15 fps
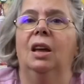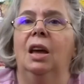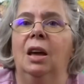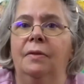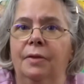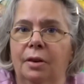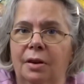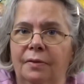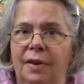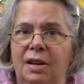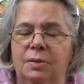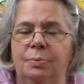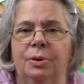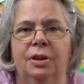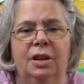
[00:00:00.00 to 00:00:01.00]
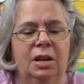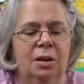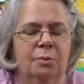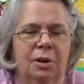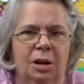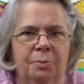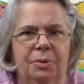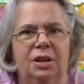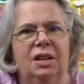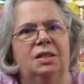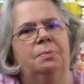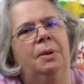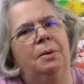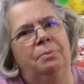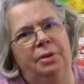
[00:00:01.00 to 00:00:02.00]
If you're on Facebook and you want to
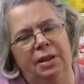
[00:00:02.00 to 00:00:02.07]
participate,